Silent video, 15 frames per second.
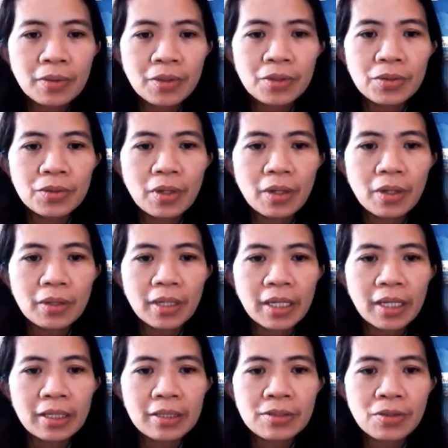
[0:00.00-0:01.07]
Okay, so
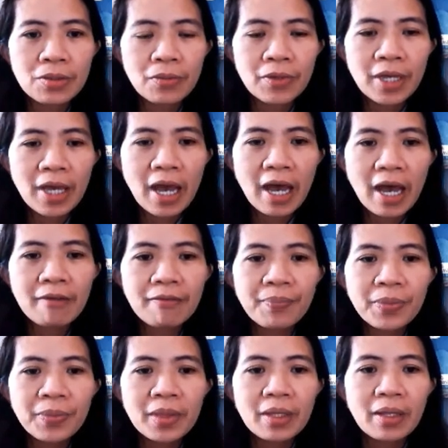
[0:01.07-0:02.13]
we have
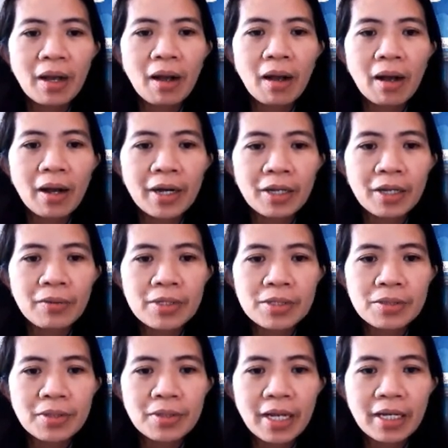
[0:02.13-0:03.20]
r equals to
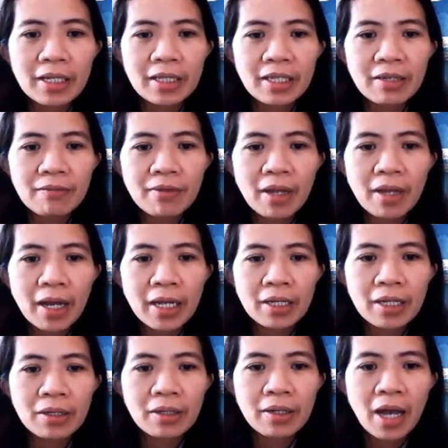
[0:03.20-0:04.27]
negative 9
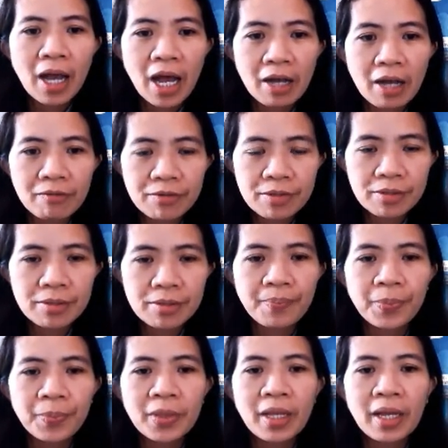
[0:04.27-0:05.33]
halves.
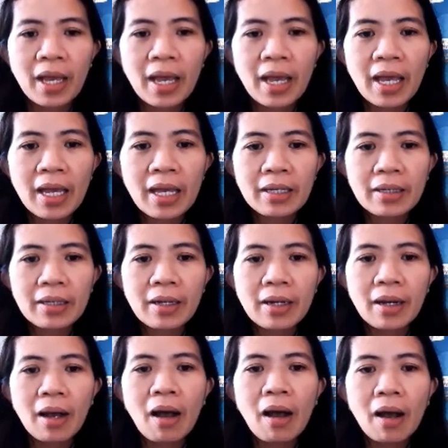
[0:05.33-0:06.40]
And
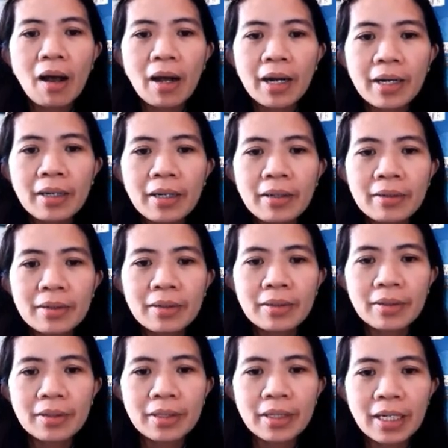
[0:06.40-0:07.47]
r,
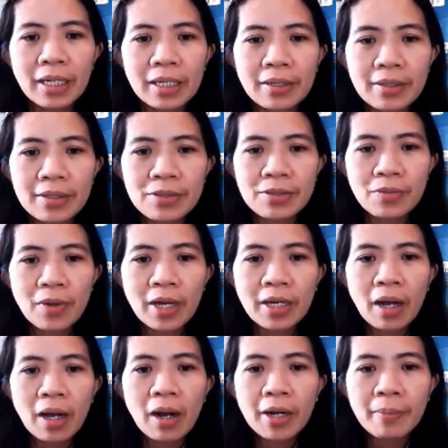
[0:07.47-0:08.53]
okay, this one, r
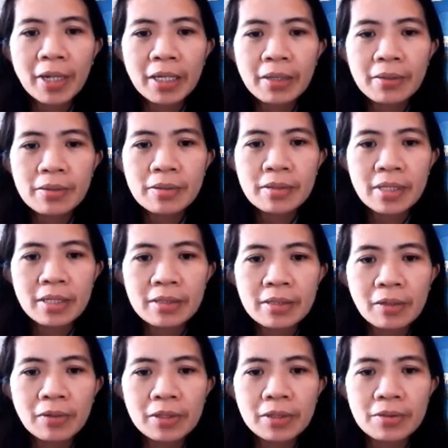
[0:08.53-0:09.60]
minus 6 equal to
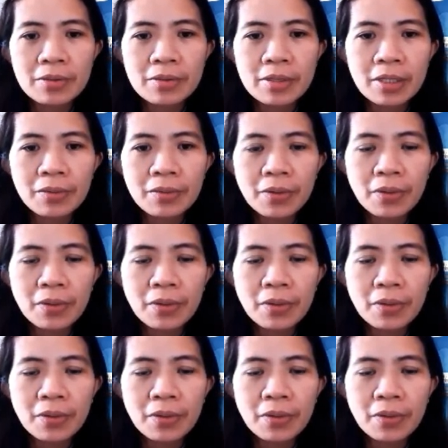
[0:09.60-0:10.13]
0.